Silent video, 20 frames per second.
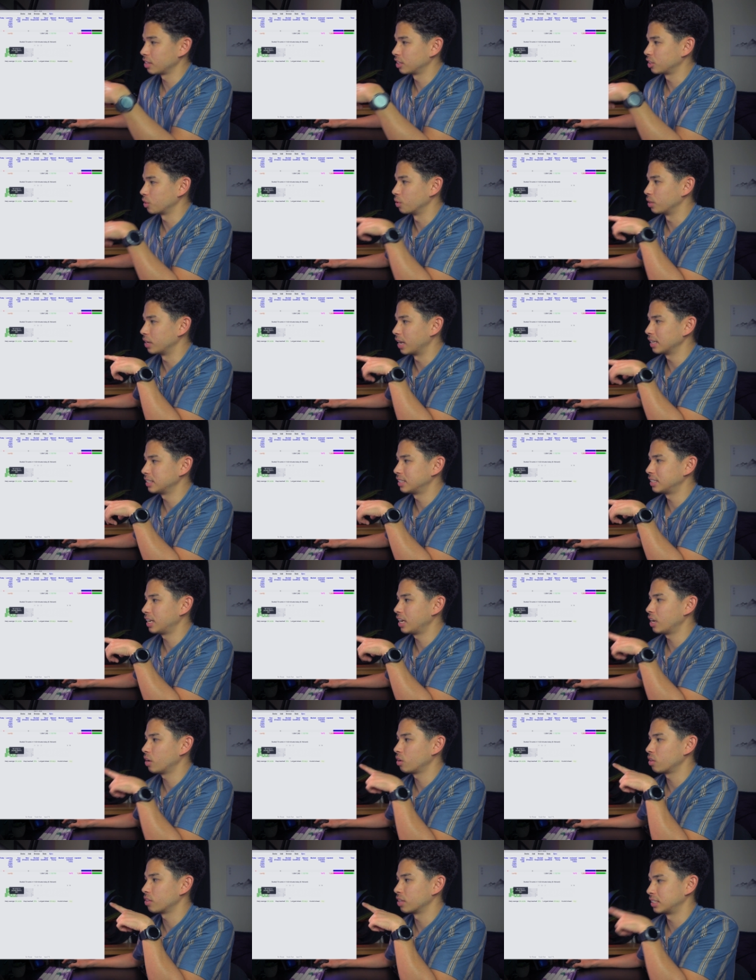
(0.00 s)
So
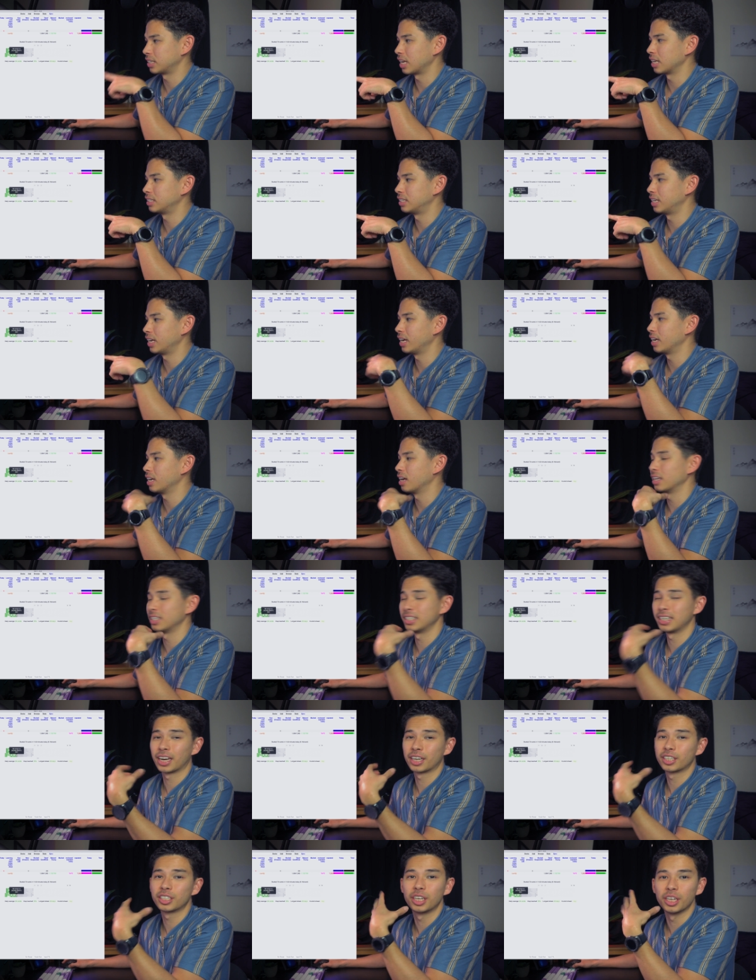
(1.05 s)
yesterday, the Saturday, I
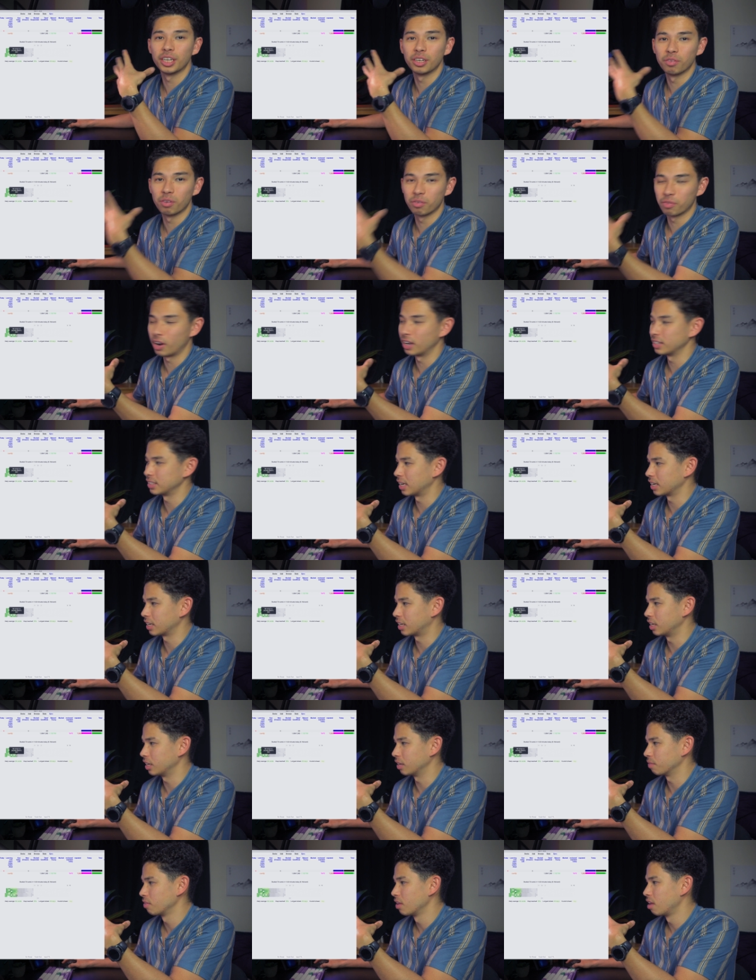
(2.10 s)
didn't actually revise
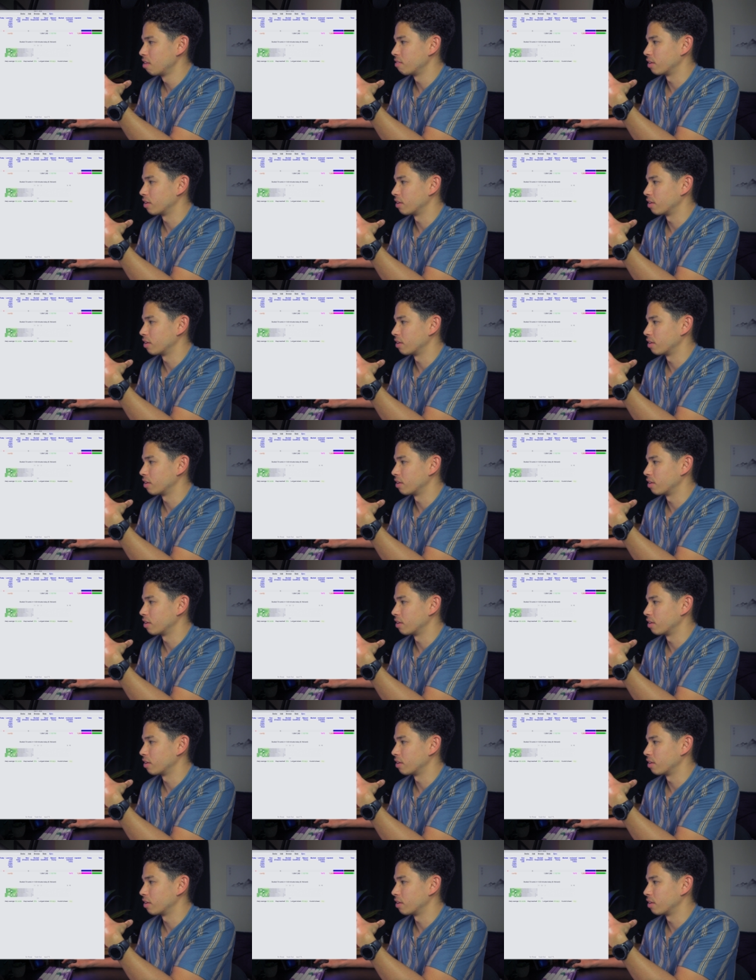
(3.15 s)
Anki.